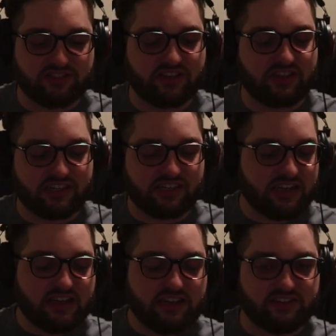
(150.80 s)
not like
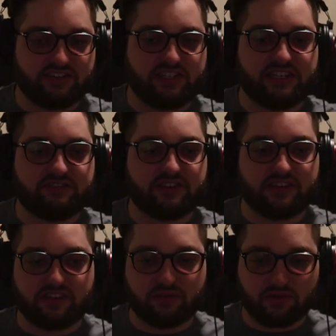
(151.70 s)

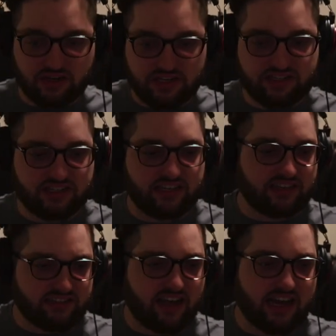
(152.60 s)
sativa or indica.
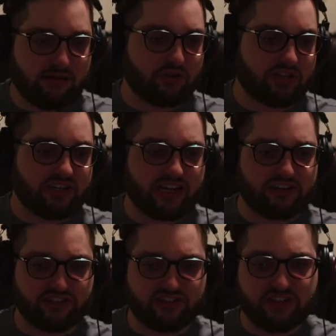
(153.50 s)
It's a hybrid. I
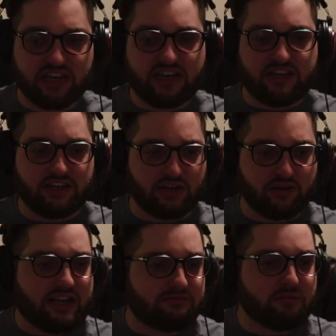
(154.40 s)
just,
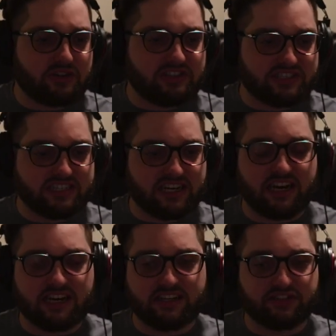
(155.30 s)
I smoke it to get
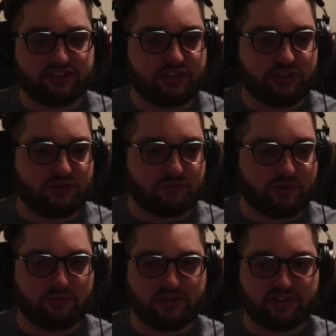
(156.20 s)
high. There's no
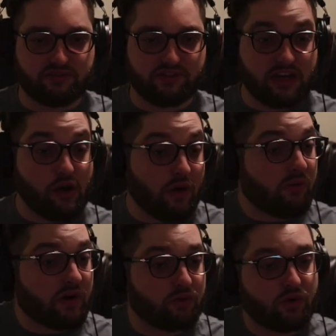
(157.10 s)
purpose of like, oh, I
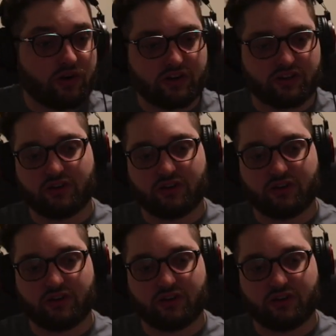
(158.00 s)
want to work or